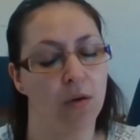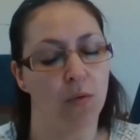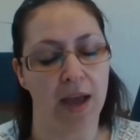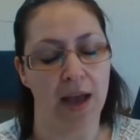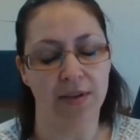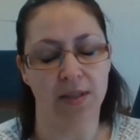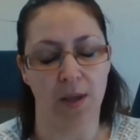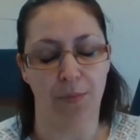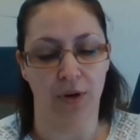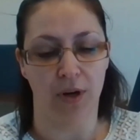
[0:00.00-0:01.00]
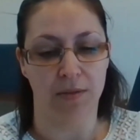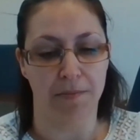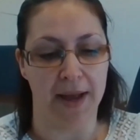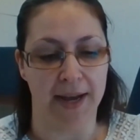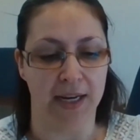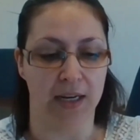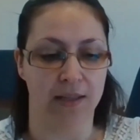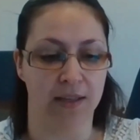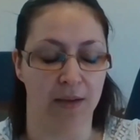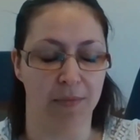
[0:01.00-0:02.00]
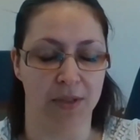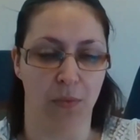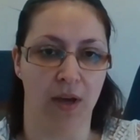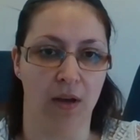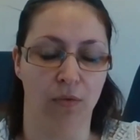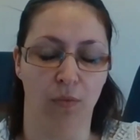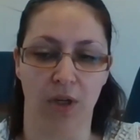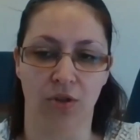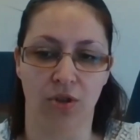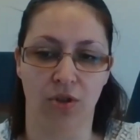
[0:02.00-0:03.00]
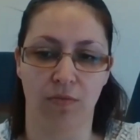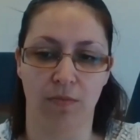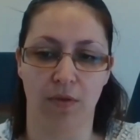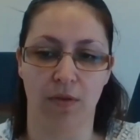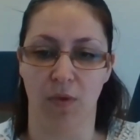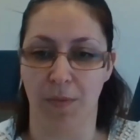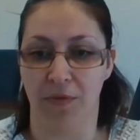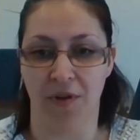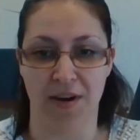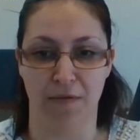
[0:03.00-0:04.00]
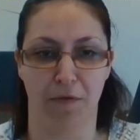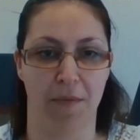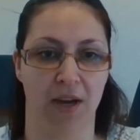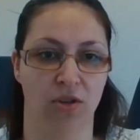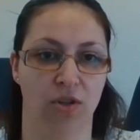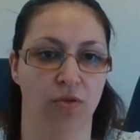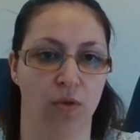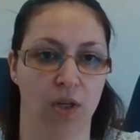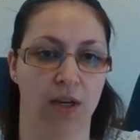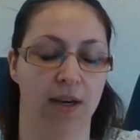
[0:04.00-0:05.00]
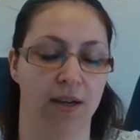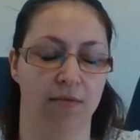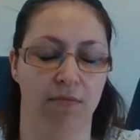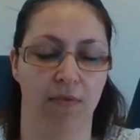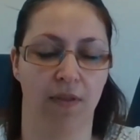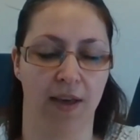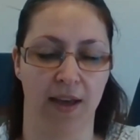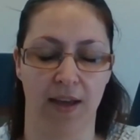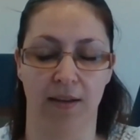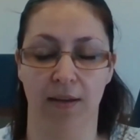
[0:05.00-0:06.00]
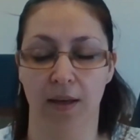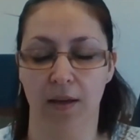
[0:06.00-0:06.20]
We have a separate marketing team as well, which we provide information to, and they